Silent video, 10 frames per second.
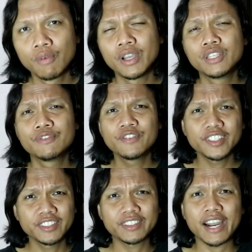when you
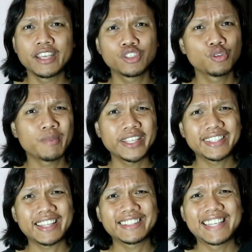first try it you
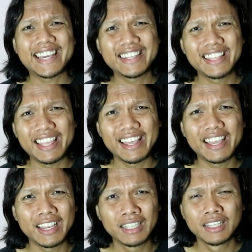might not
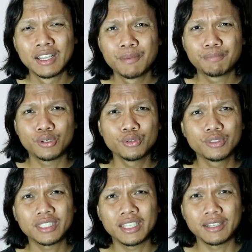gonna
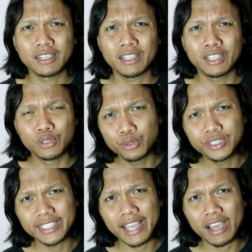produce a, a
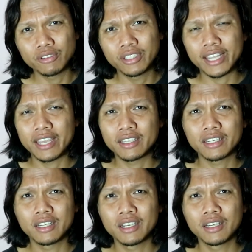good sound
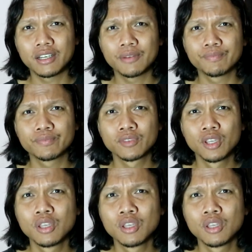like um,